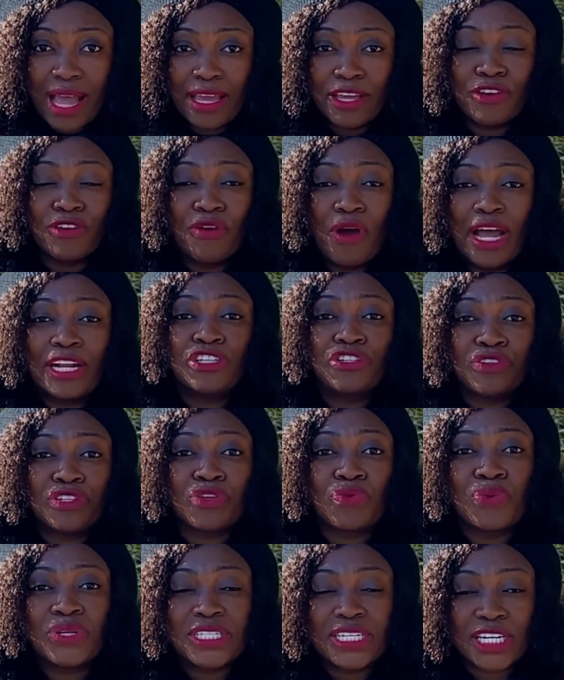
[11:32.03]
and
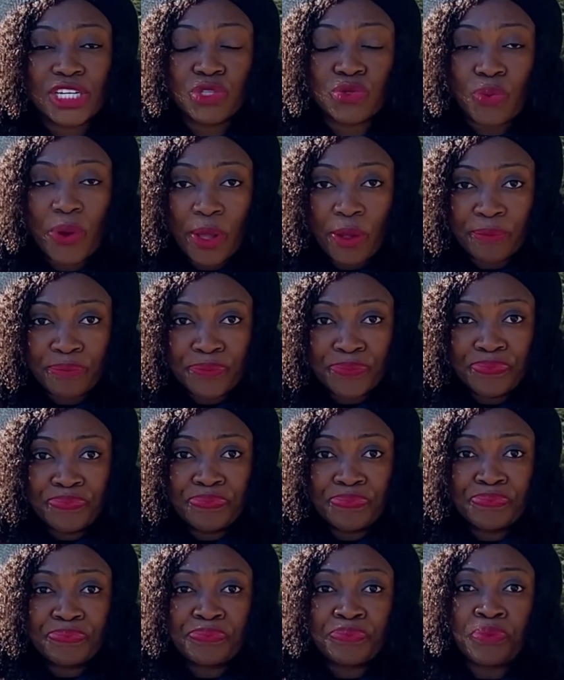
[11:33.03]
during the winter as well.
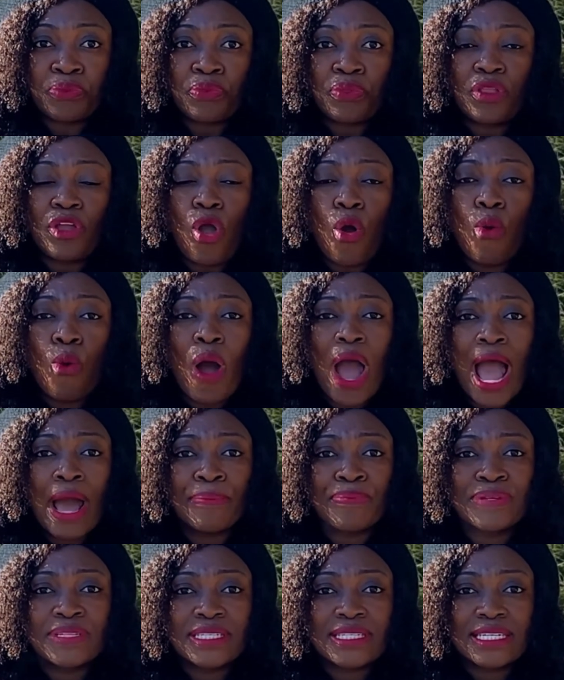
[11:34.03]
What
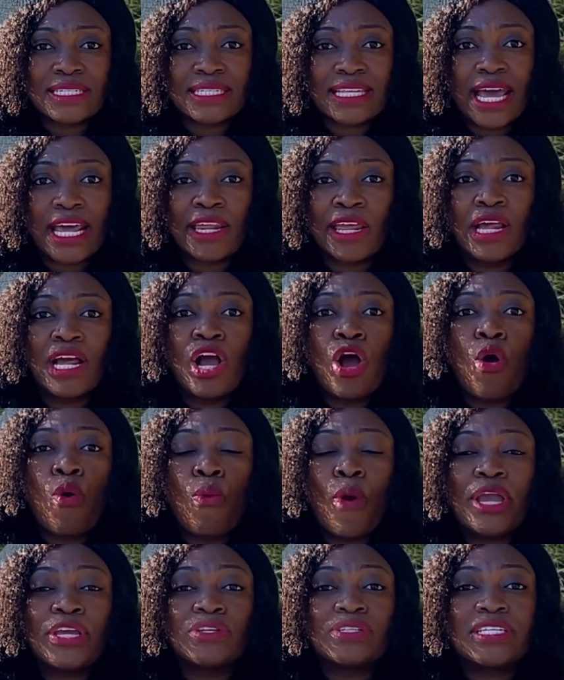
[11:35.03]
happens is that
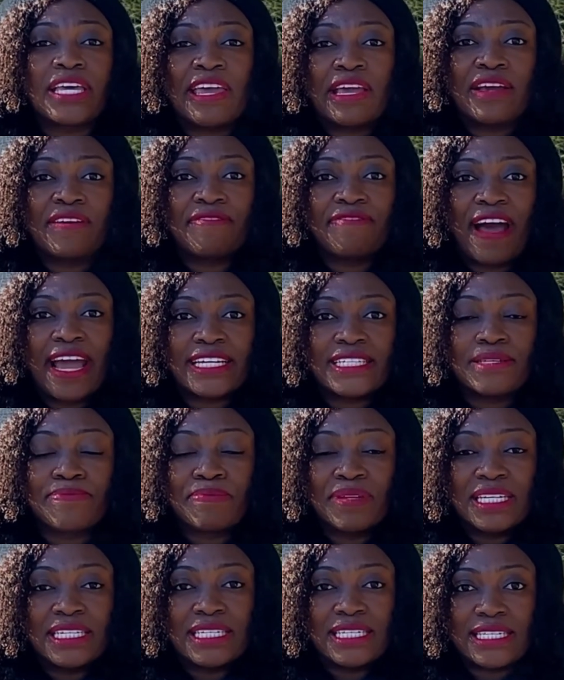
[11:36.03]
when you take
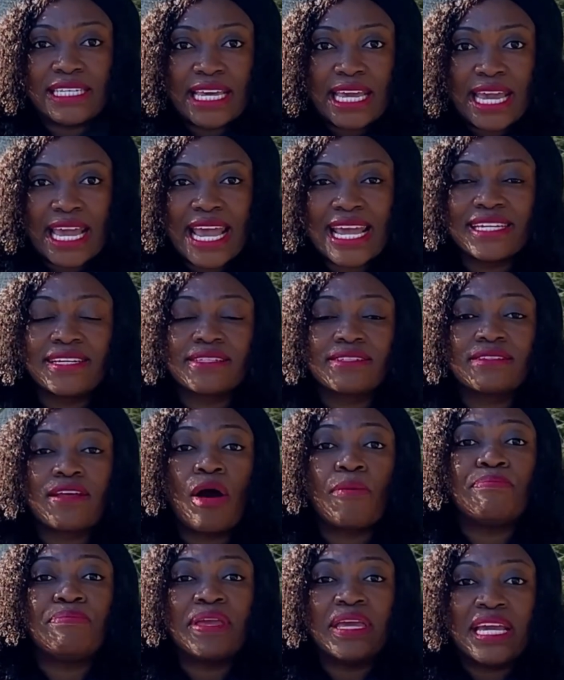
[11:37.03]
vitamin C, it does
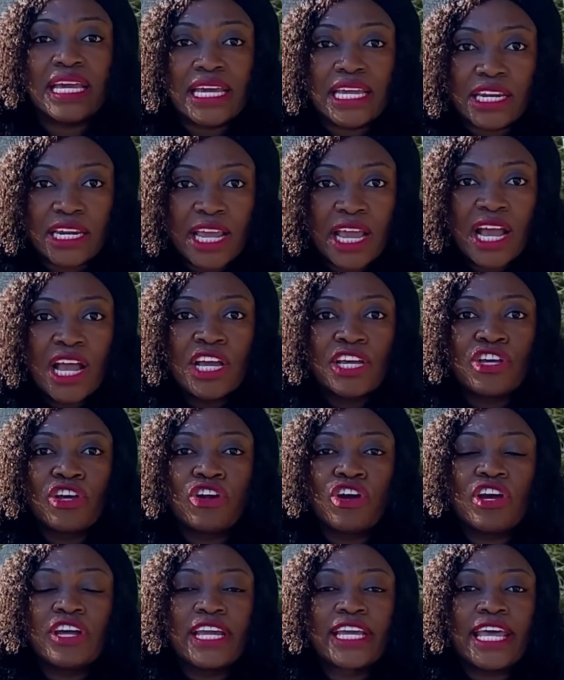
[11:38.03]
not mean
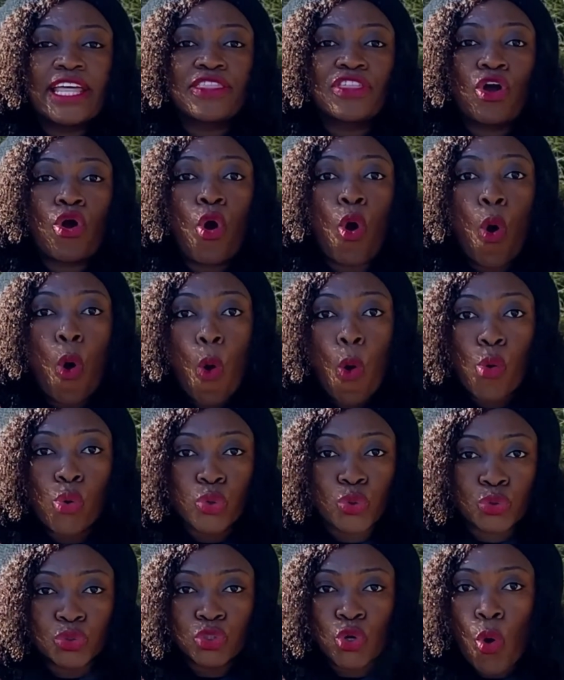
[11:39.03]
you're not going to get the
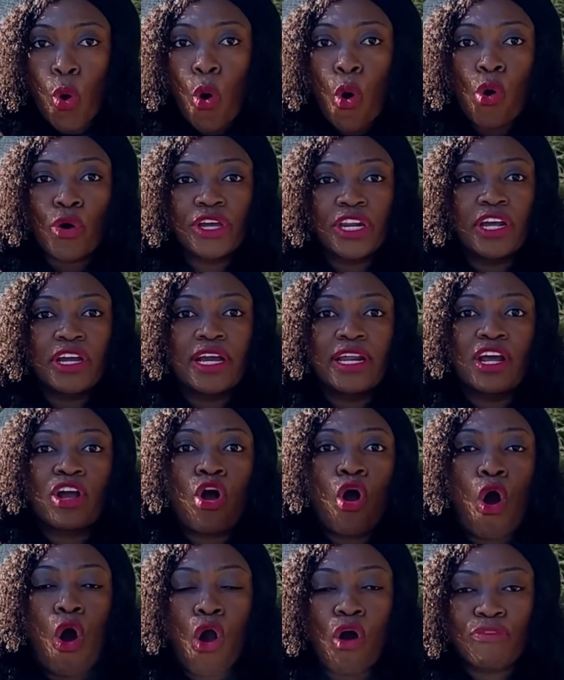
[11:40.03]
cold, or you're not going
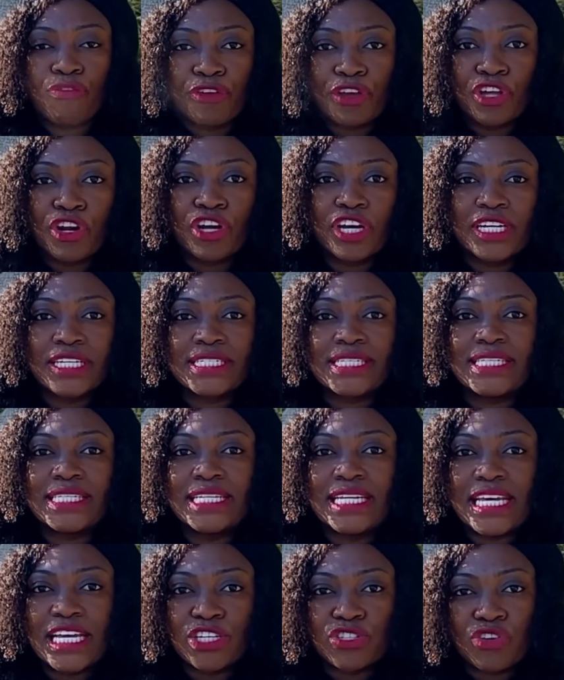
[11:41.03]
to cough, or you're not going to
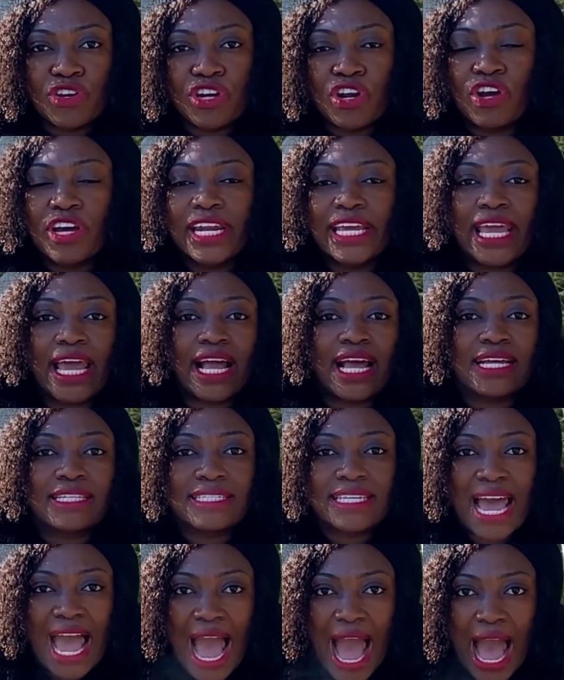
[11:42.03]
sneeze, or you're not going to get
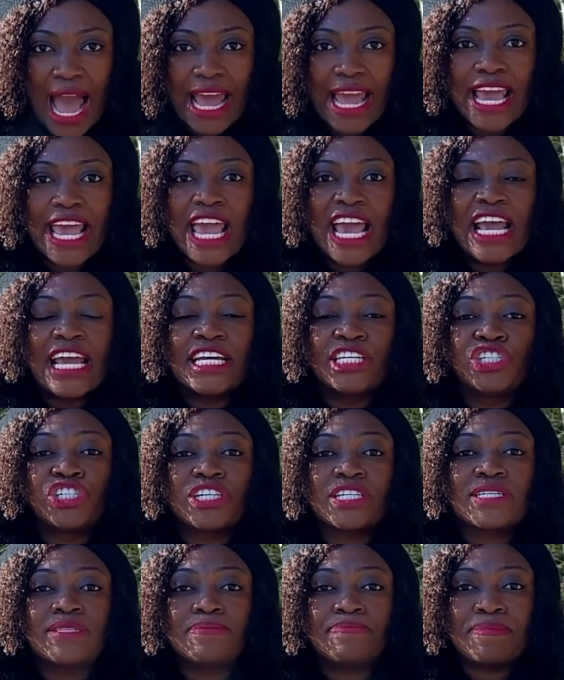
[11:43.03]
catarrh. It
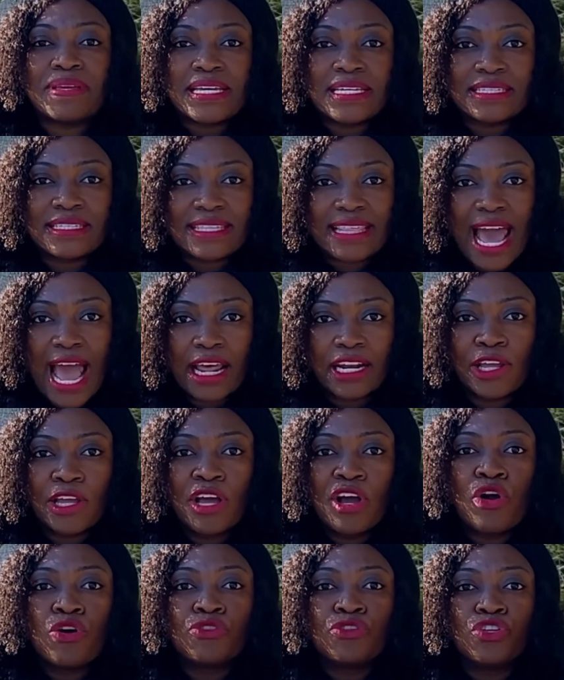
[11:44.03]
just means that
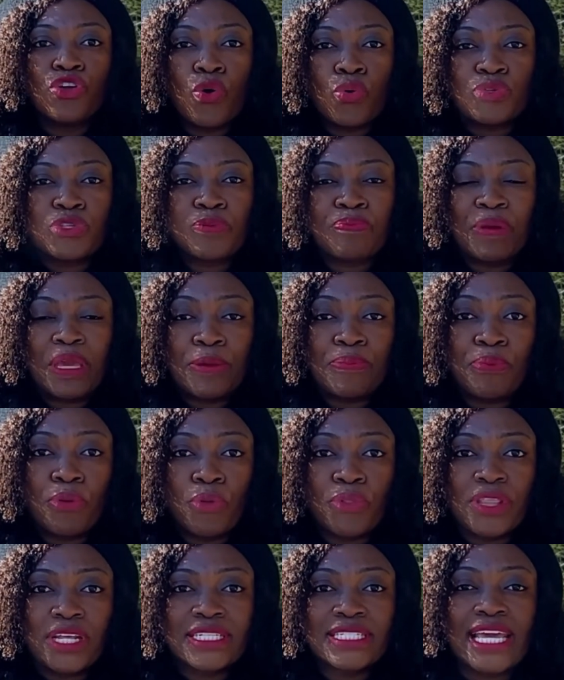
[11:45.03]
those
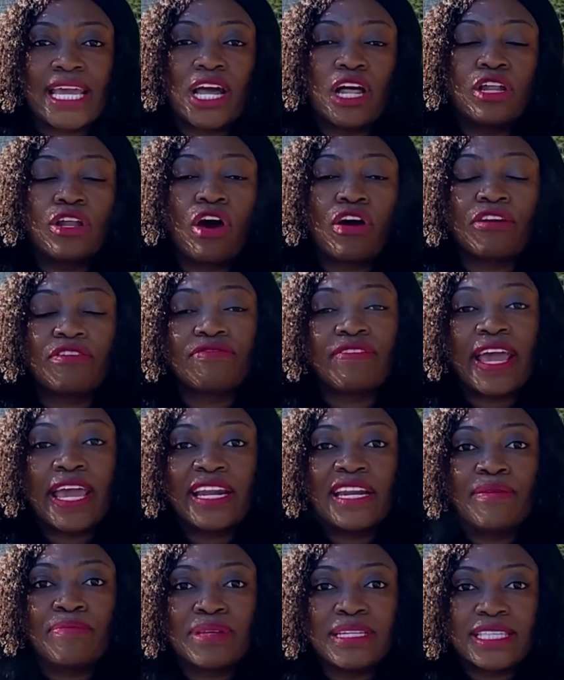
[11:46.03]
people that take a lot of
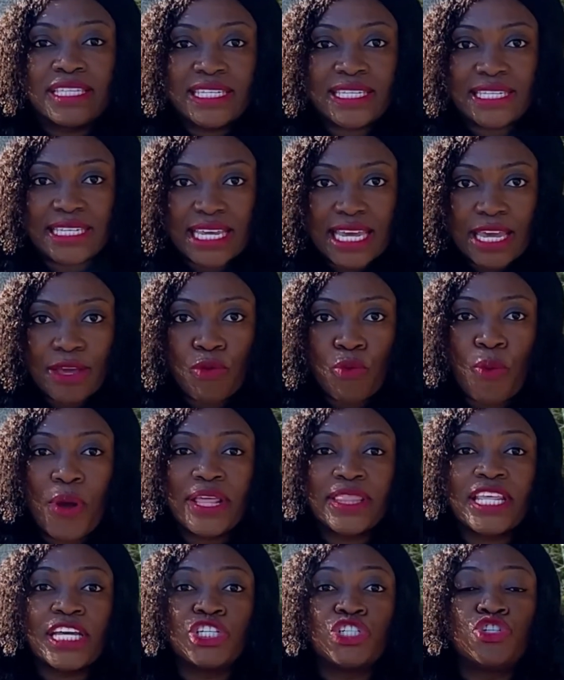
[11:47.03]
vitamin C,
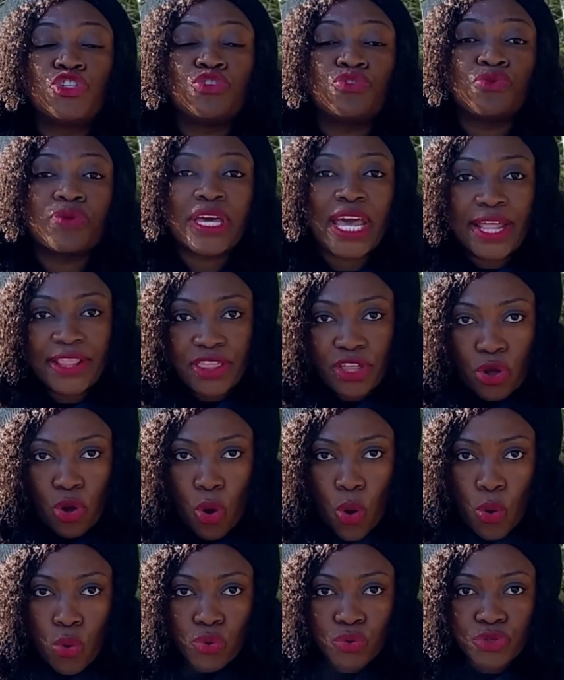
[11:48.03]
when they do get the
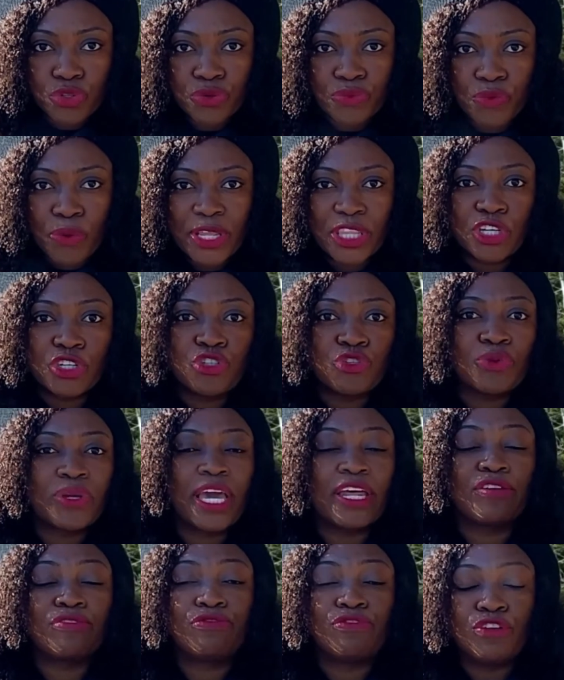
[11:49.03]
cold, when they do
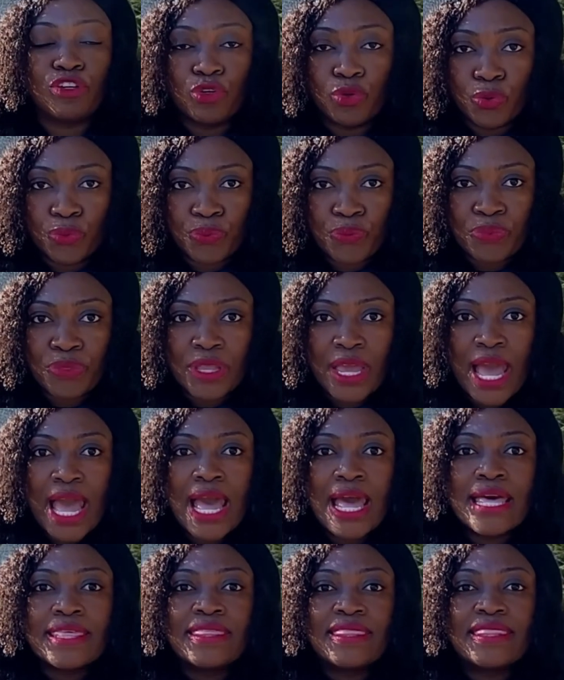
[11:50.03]
get a flu,
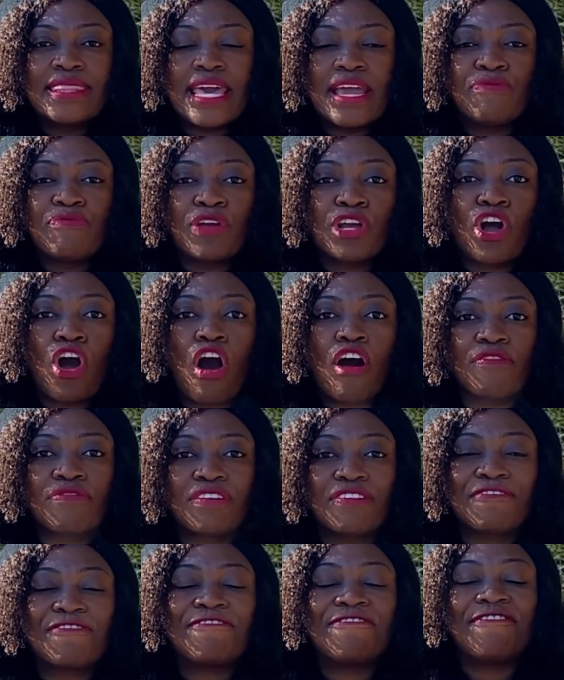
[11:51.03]
they
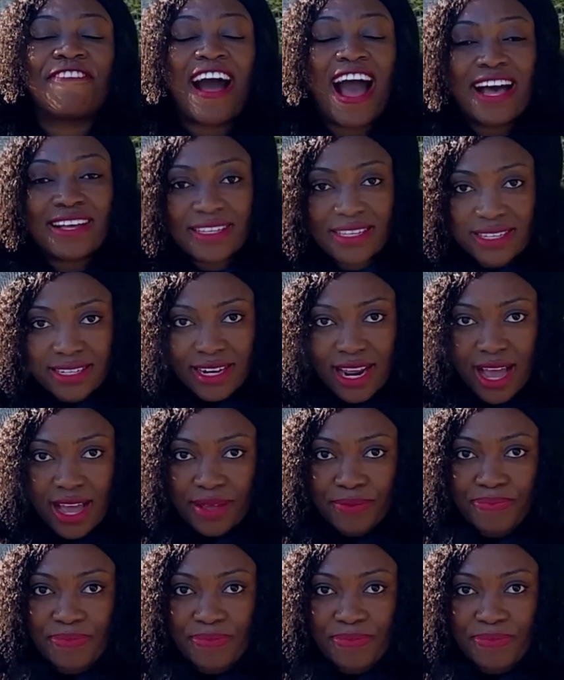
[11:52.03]
recover faster.